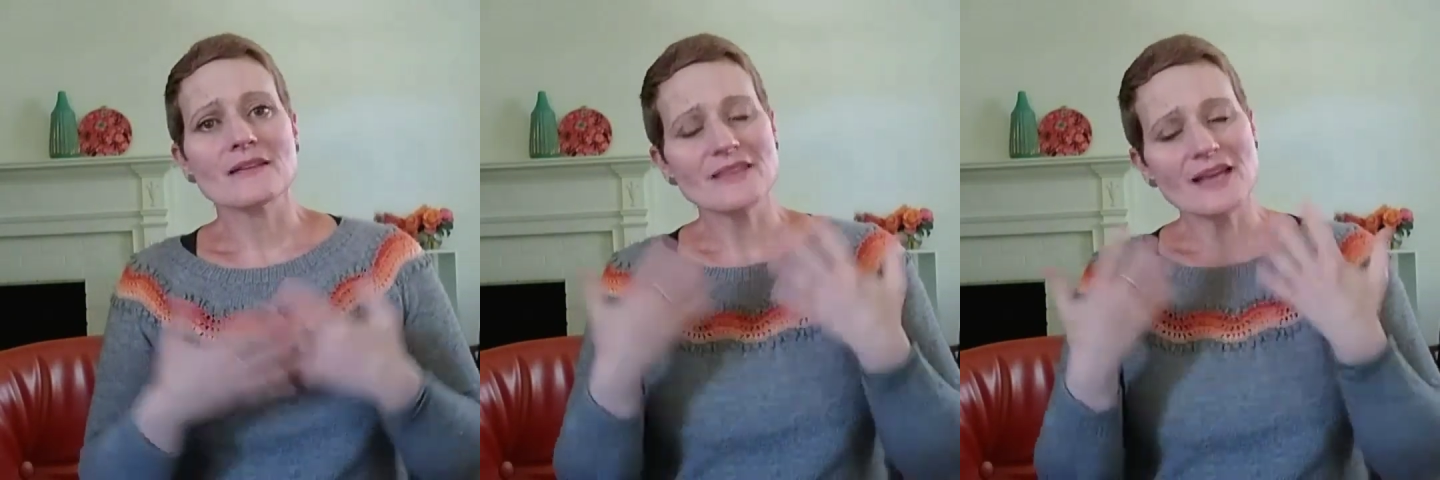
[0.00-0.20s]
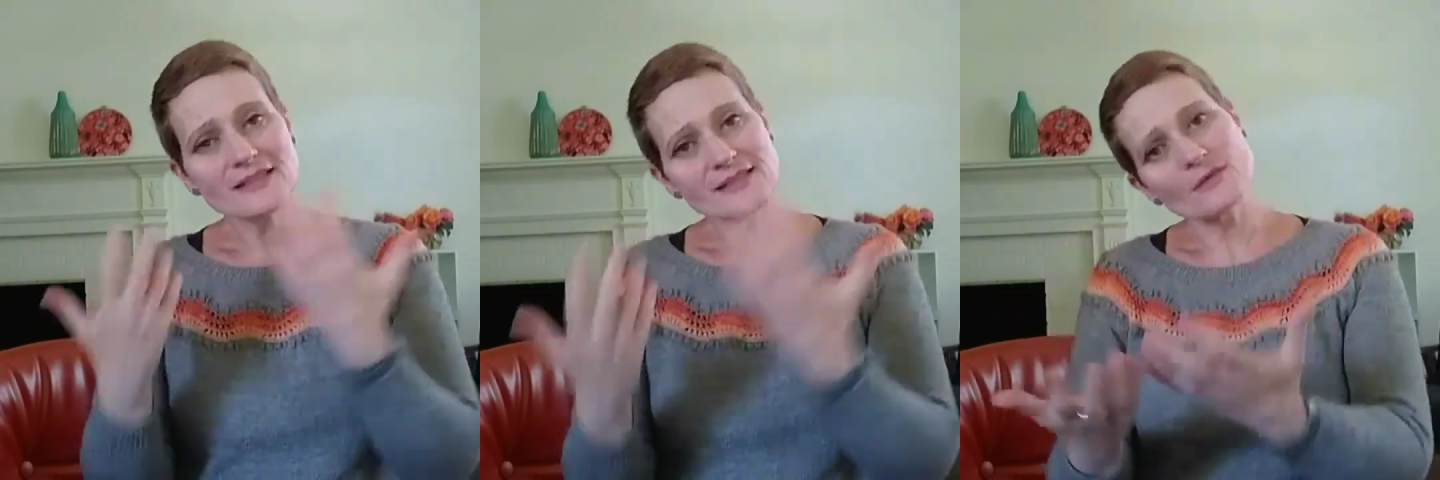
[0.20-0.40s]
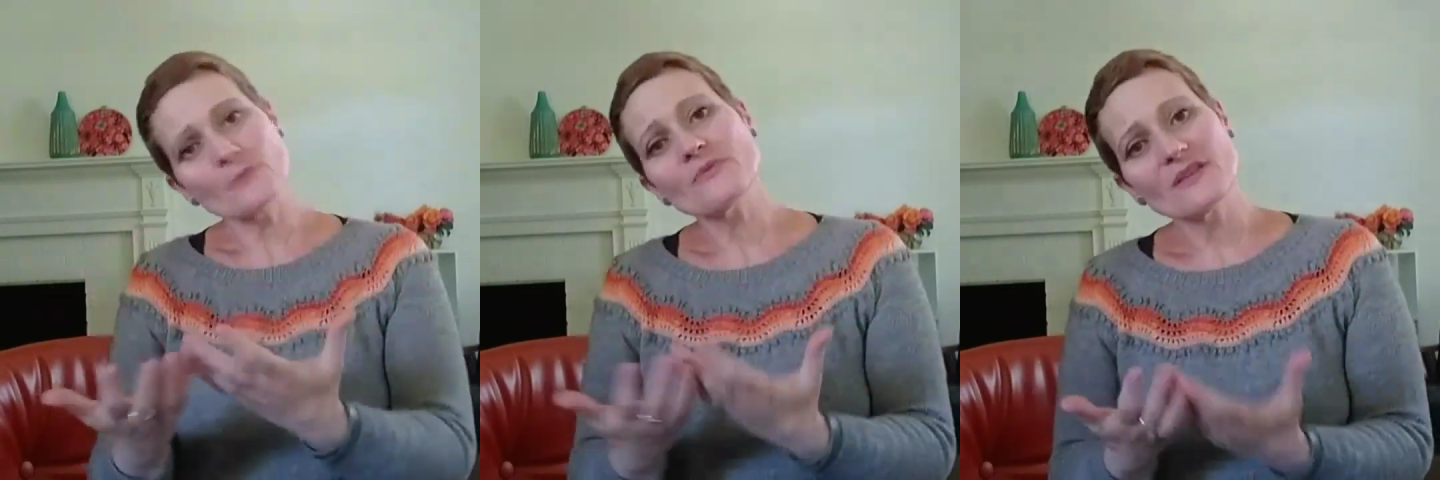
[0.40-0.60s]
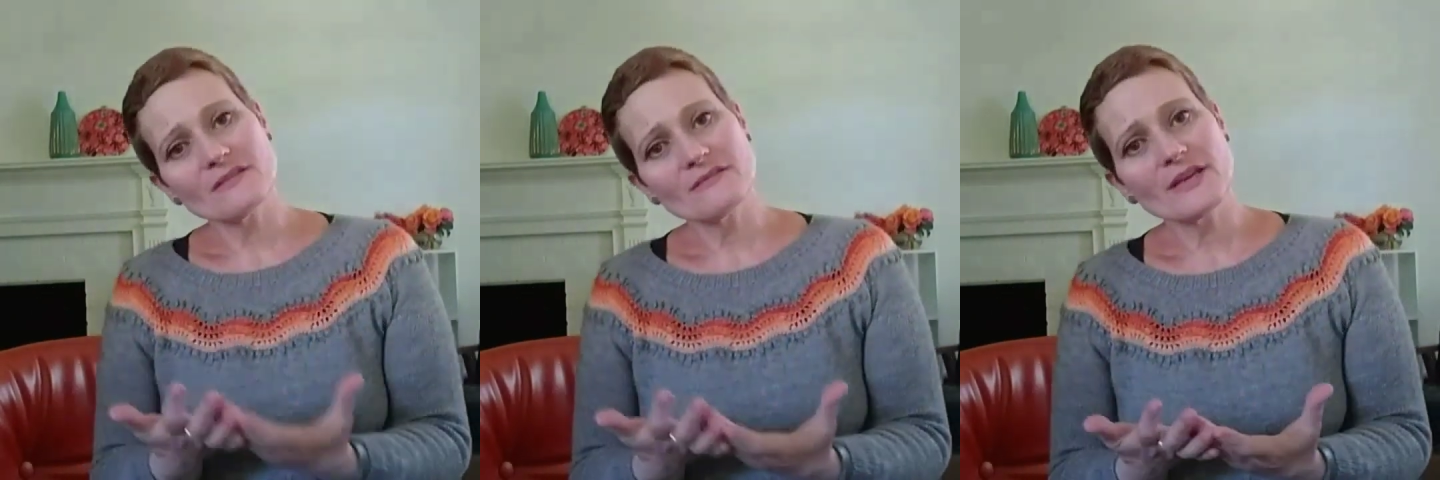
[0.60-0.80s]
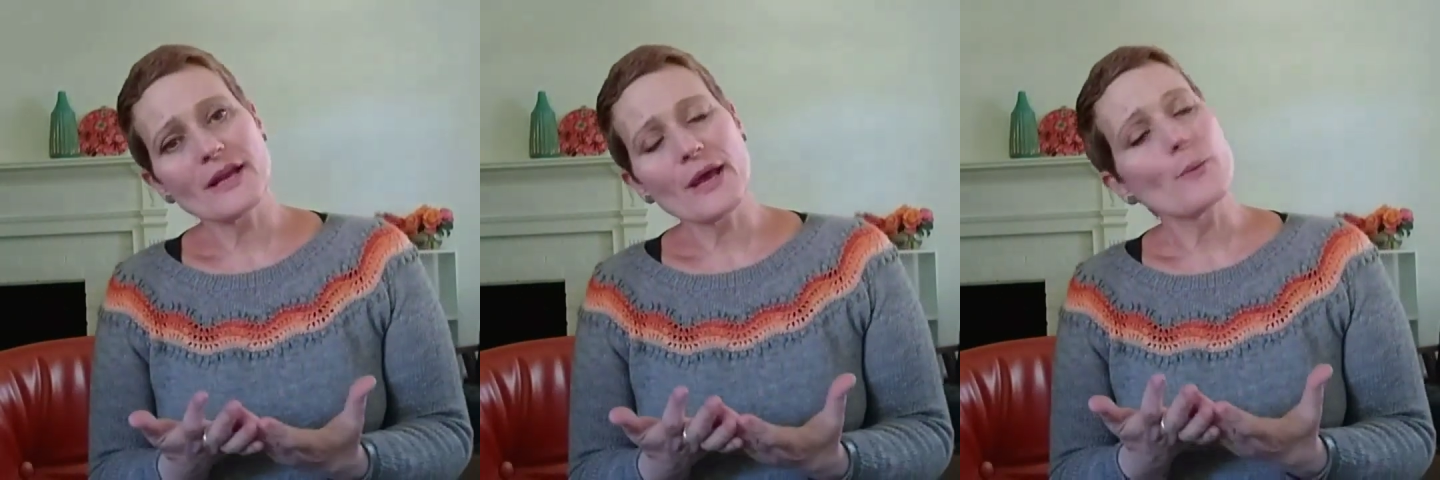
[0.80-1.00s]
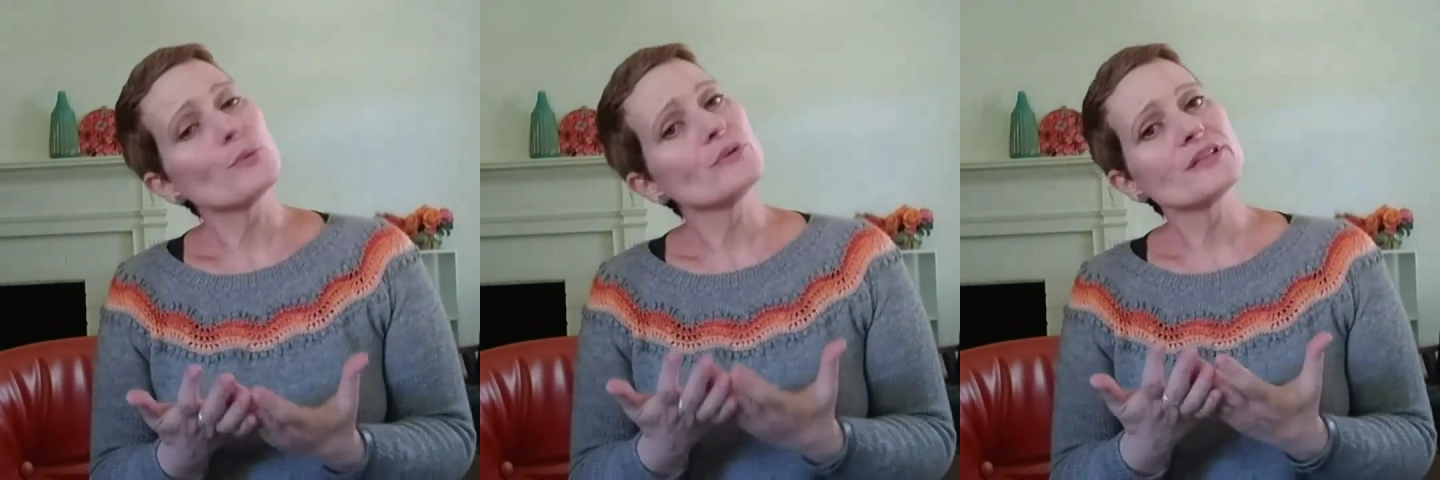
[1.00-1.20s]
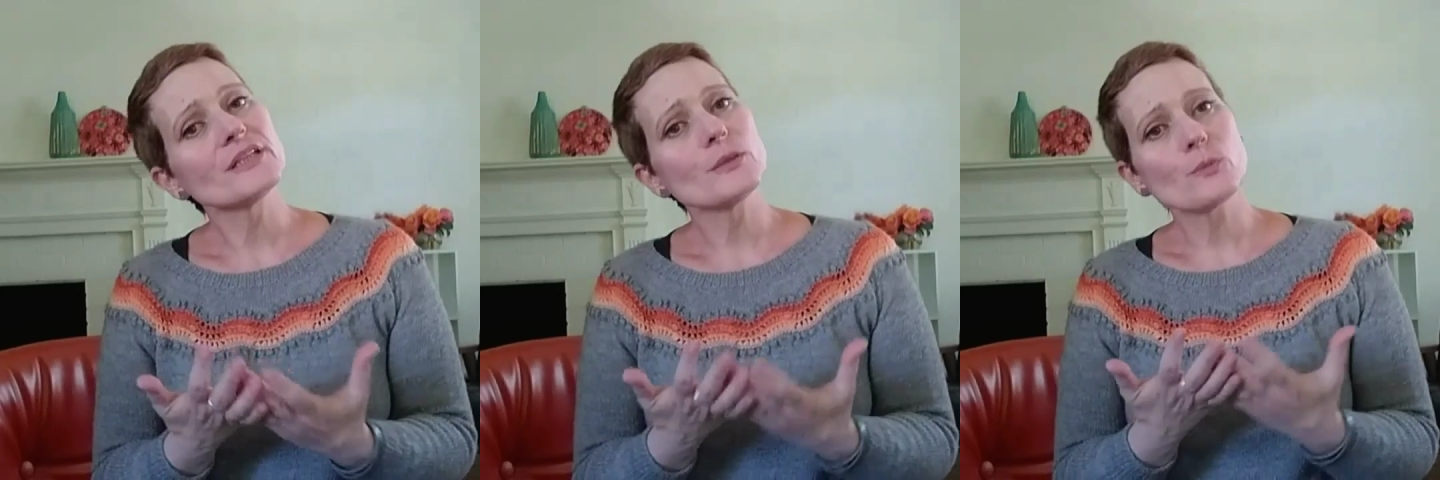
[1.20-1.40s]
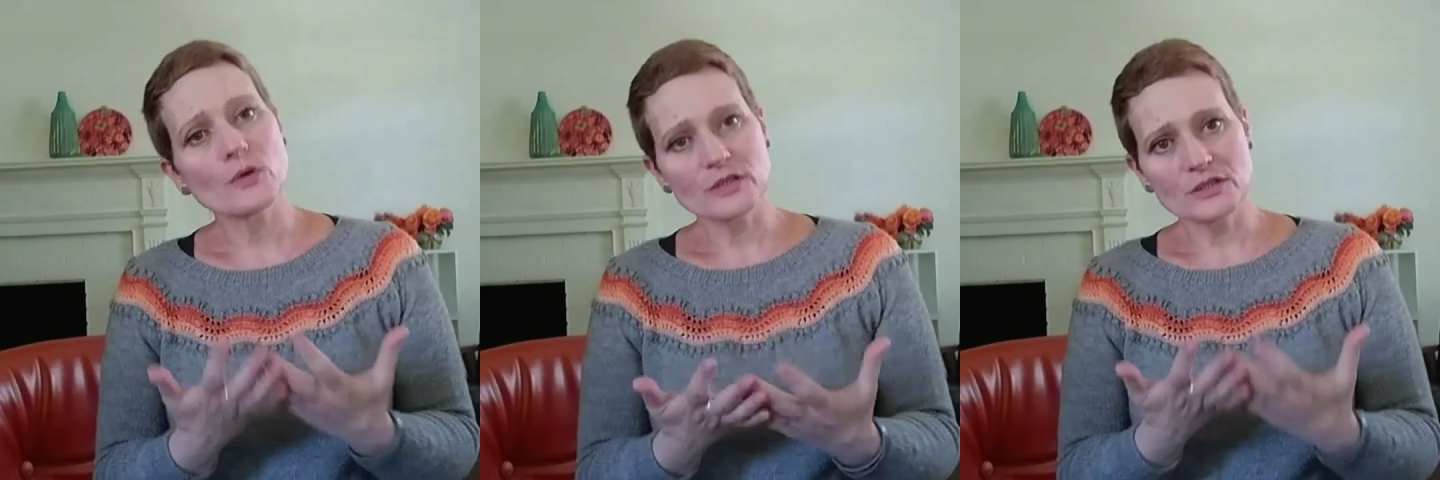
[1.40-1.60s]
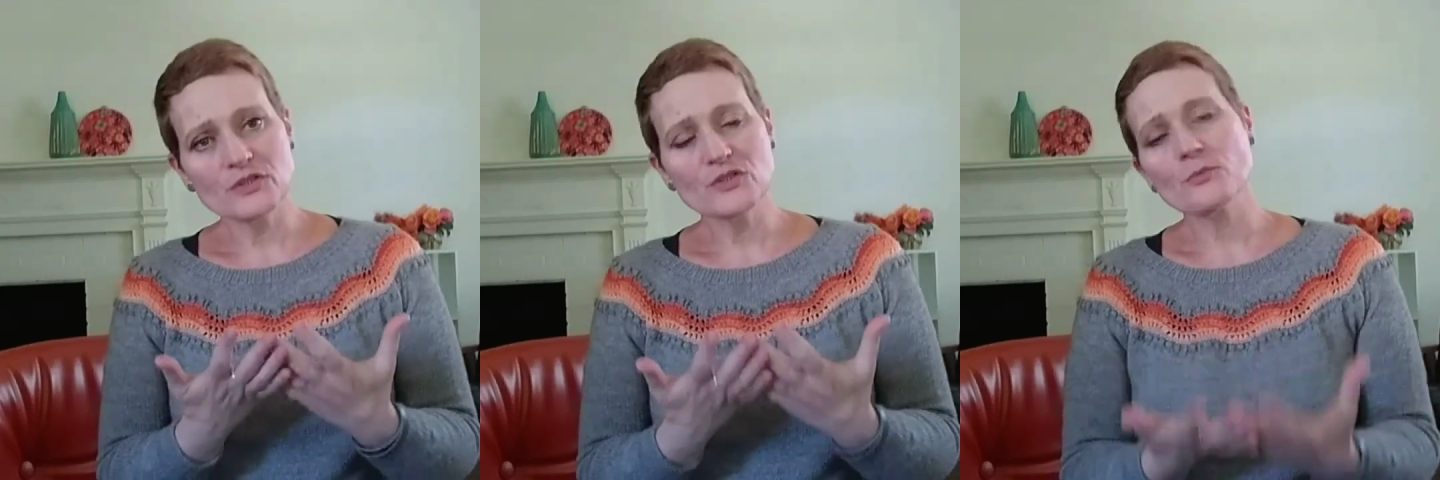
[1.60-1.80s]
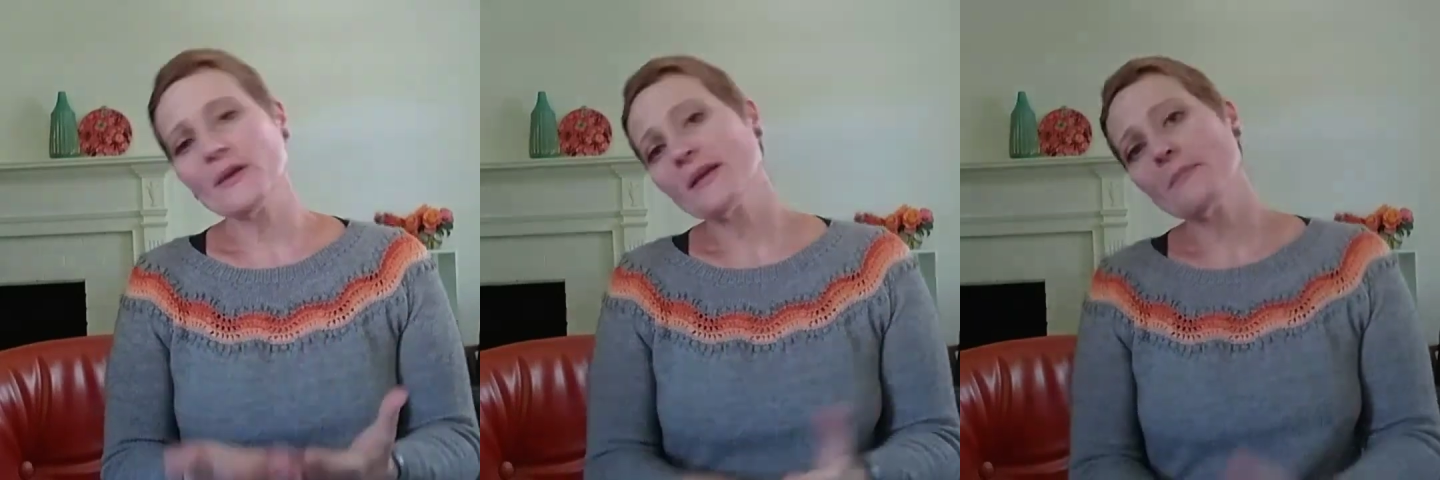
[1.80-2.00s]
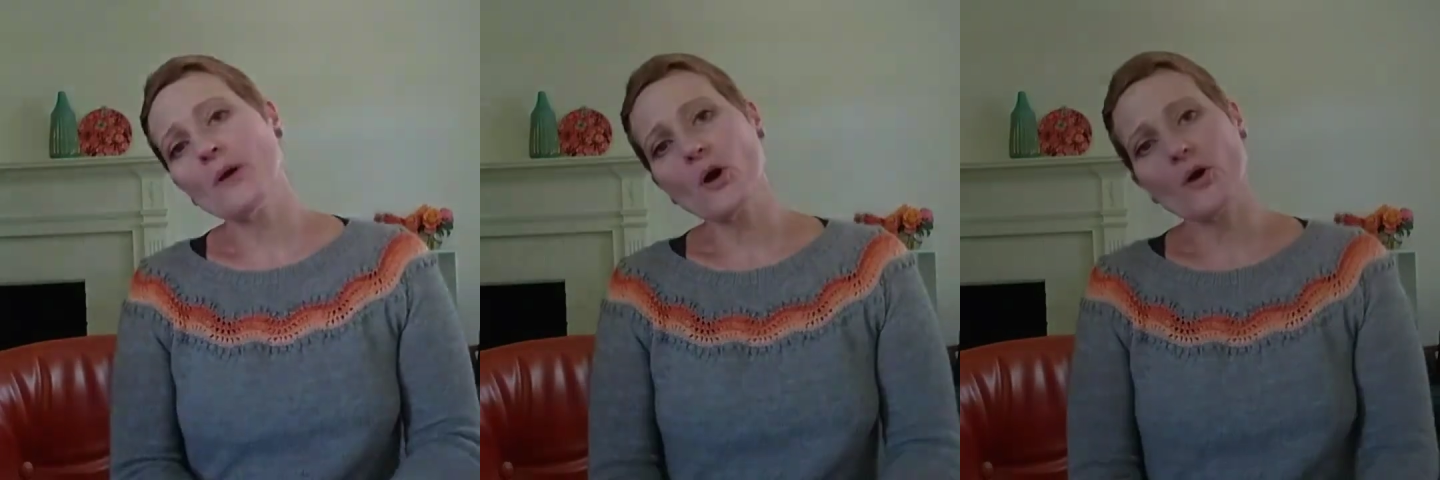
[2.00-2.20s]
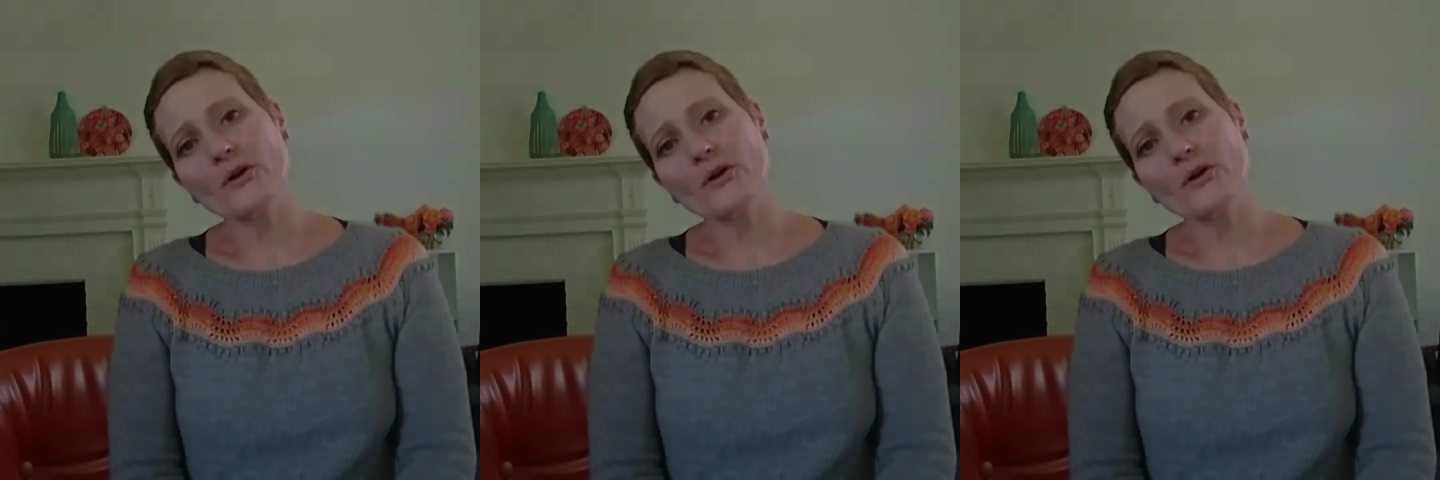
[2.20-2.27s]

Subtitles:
that's something that I really wanted to make